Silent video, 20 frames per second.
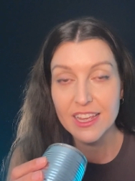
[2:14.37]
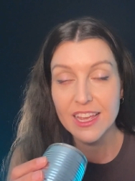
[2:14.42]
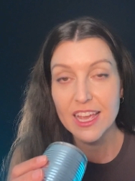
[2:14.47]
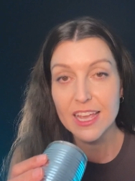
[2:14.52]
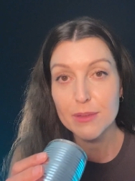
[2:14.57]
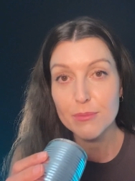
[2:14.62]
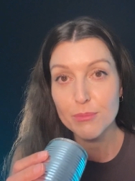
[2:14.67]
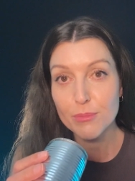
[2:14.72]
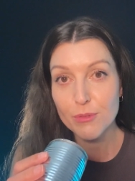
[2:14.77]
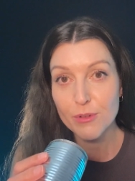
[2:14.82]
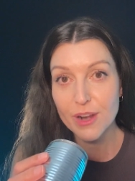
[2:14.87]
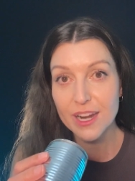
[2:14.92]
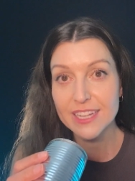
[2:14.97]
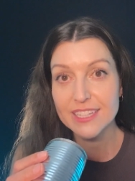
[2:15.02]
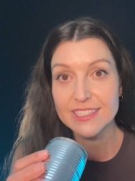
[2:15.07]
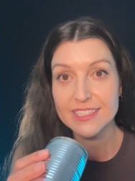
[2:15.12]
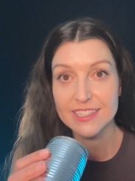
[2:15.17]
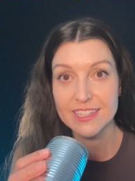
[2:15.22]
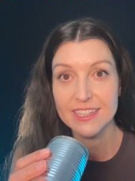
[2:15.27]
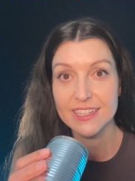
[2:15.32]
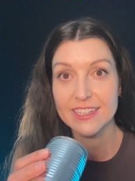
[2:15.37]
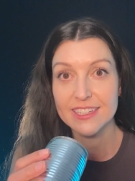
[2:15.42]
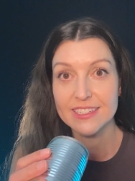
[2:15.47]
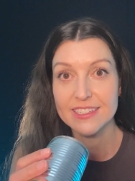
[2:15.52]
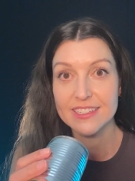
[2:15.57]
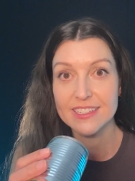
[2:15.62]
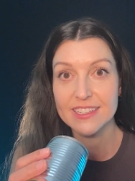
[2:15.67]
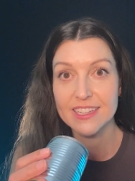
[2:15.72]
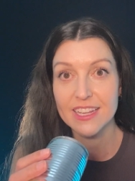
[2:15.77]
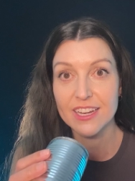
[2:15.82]
Embrace
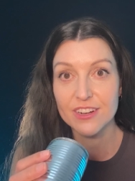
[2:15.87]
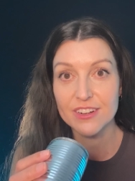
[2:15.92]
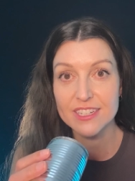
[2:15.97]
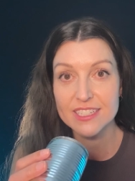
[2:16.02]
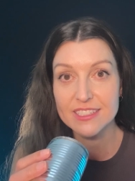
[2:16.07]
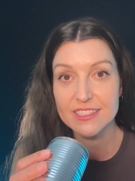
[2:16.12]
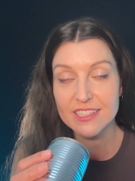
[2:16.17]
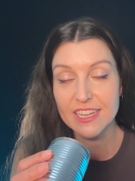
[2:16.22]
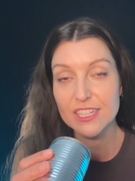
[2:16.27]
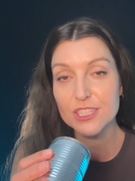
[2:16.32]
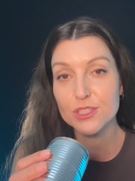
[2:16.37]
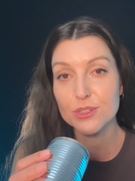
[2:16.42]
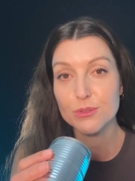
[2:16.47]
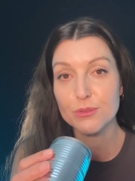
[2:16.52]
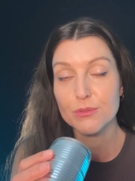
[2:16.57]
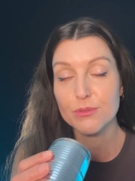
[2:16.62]
these, they're essential